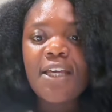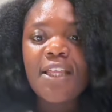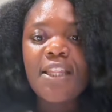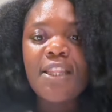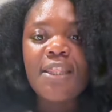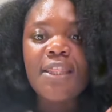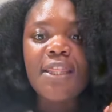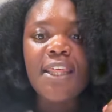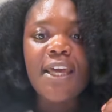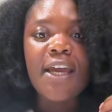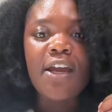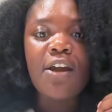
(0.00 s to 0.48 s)

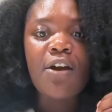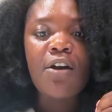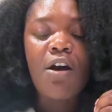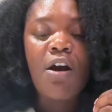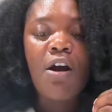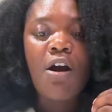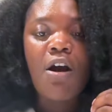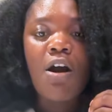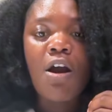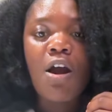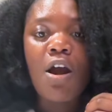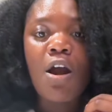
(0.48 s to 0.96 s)
There
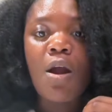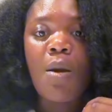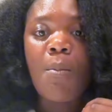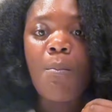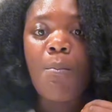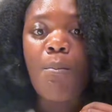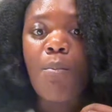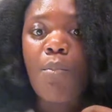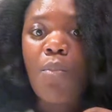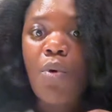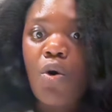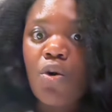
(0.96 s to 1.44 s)
are
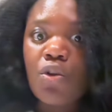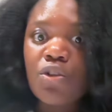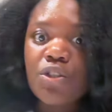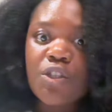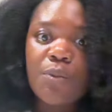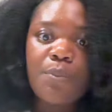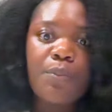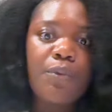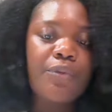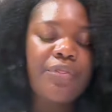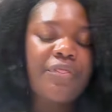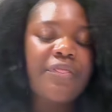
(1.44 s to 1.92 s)

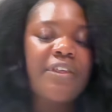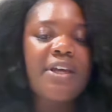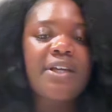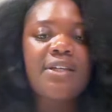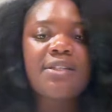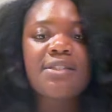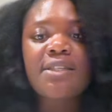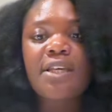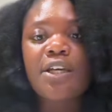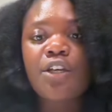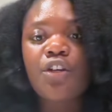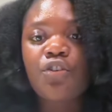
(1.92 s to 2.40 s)
multiple
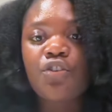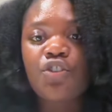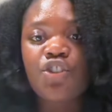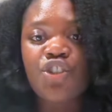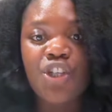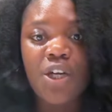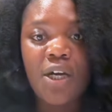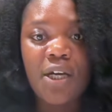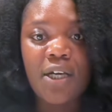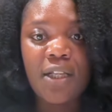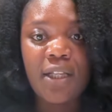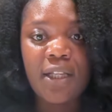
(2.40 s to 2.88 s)
things that you're
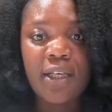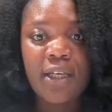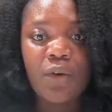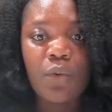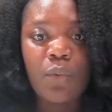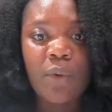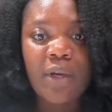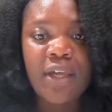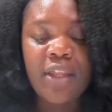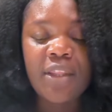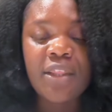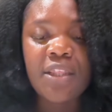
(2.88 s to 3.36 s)
juggling
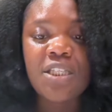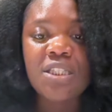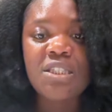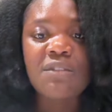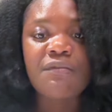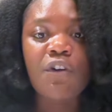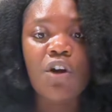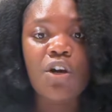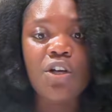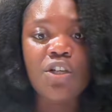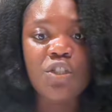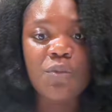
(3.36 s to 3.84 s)
with as
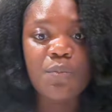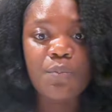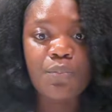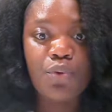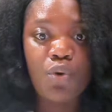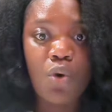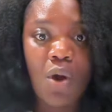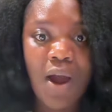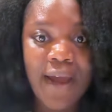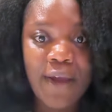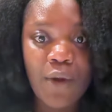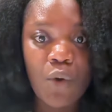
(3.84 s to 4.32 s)
far as
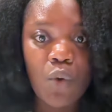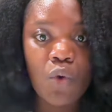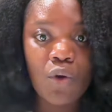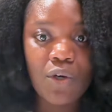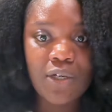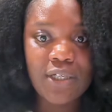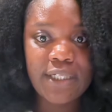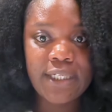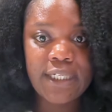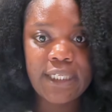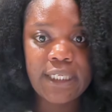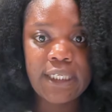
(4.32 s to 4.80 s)

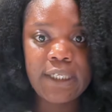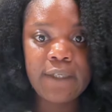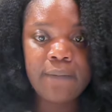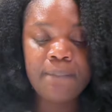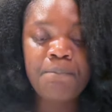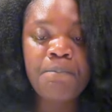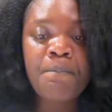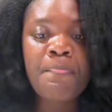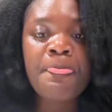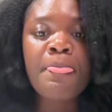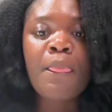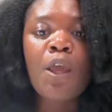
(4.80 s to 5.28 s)
priority.
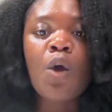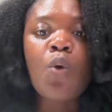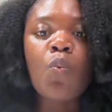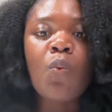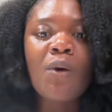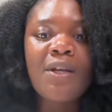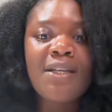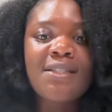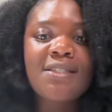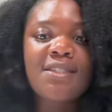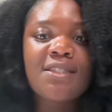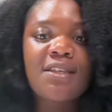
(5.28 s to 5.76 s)

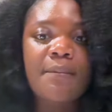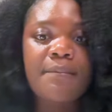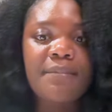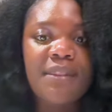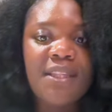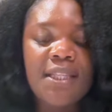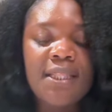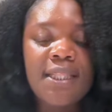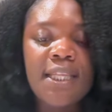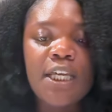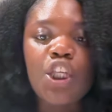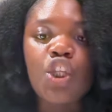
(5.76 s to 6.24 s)
What is
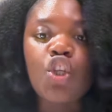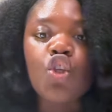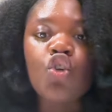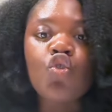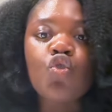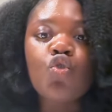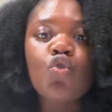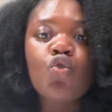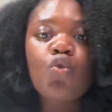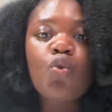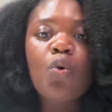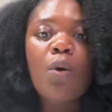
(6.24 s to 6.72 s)
something that
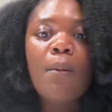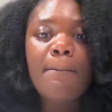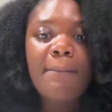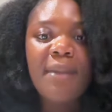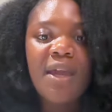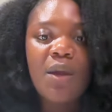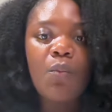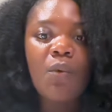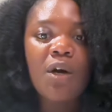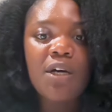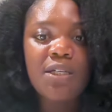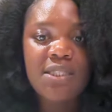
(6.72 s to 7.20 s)
you may
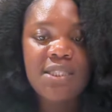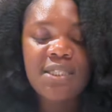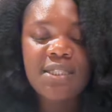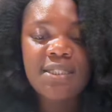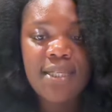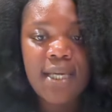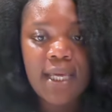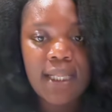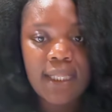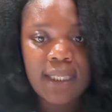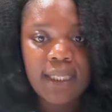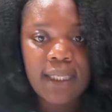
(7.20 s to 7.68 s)
want to
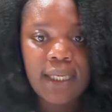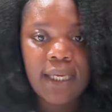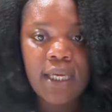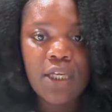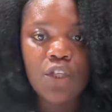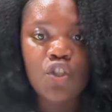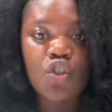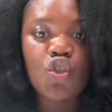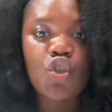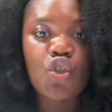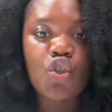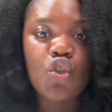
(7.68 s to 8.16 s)

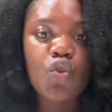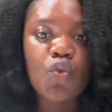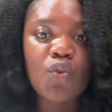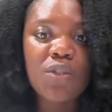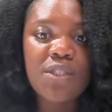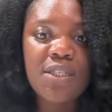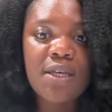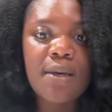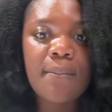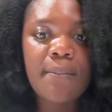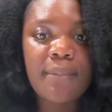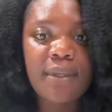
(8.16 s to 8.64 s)
delegate to
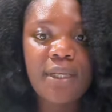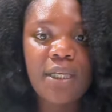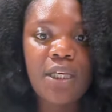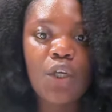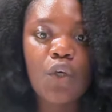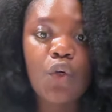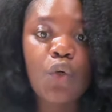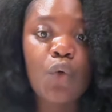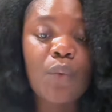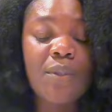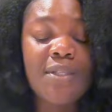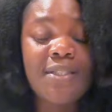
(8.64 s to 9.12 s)
somebody
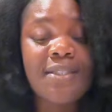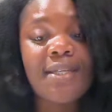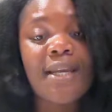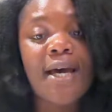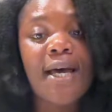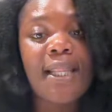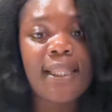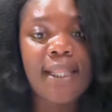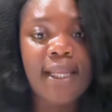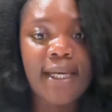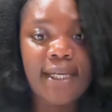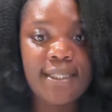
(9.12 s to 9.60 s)
who is
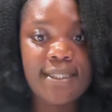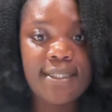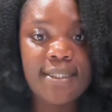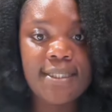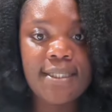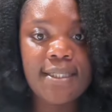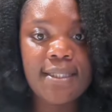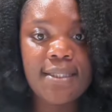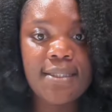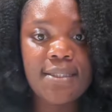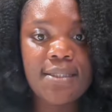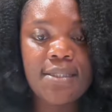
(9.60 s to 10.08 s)
not
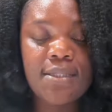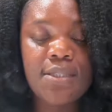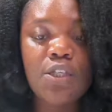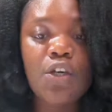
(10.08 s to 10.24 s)
licensed?